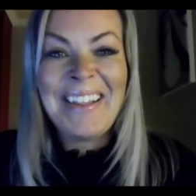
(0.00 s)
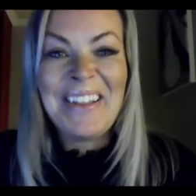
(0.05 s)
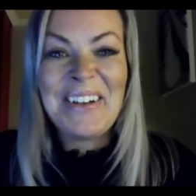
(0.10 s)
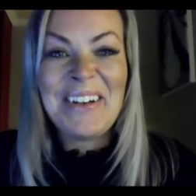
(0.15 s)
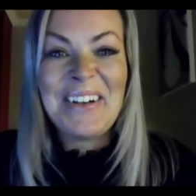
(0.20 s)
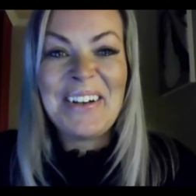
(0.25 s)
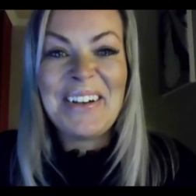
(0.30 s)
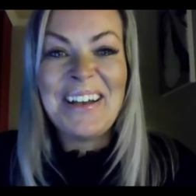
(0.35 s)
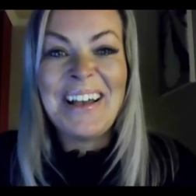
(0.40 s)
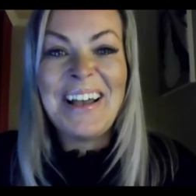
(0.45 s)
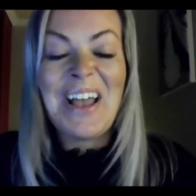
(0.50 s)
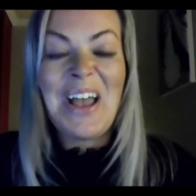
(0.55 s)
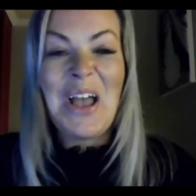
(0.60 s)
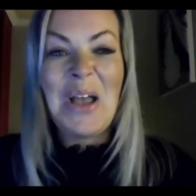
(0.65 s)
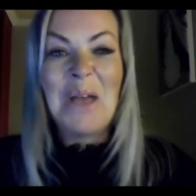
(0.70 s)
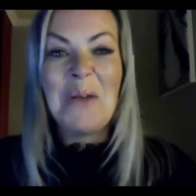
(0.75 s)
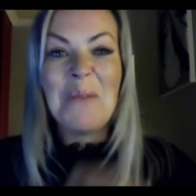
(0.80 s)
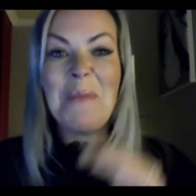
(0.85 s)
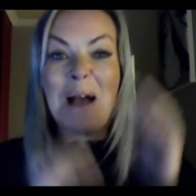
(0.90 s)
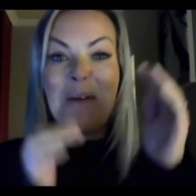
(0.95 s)
Hello,
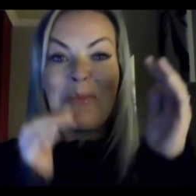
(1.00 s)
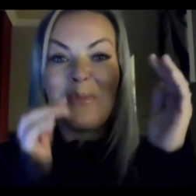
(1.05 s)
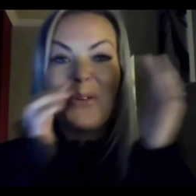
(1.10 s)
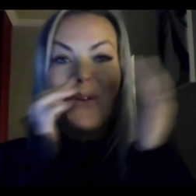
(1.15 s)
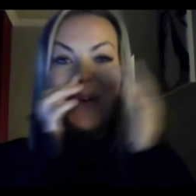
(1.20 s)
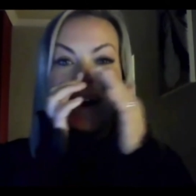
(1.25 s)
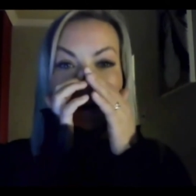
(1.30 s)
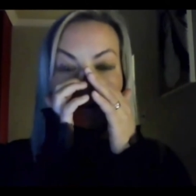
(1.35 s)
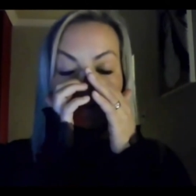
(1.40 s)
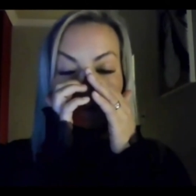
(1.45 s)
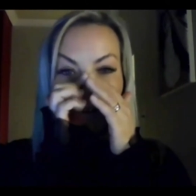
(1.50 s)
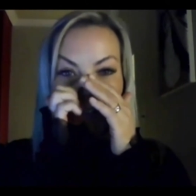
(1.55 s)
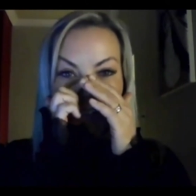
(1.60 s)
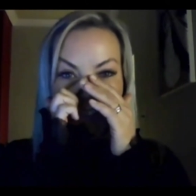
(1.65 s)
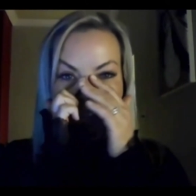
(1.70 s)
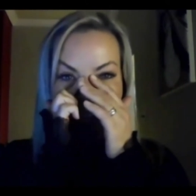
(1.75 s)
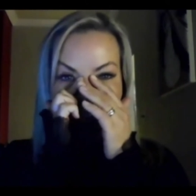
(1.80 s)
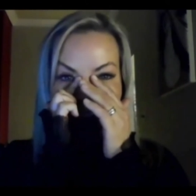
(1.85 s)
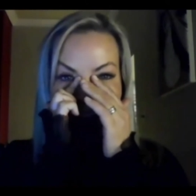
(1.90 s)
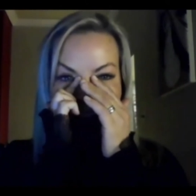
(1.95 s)
um, I'm quite
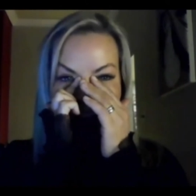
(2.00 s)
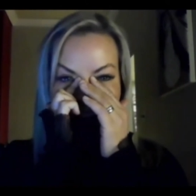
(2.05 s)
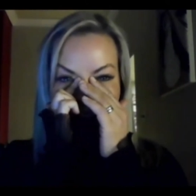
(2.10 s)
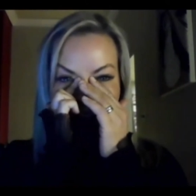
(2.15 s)
emotional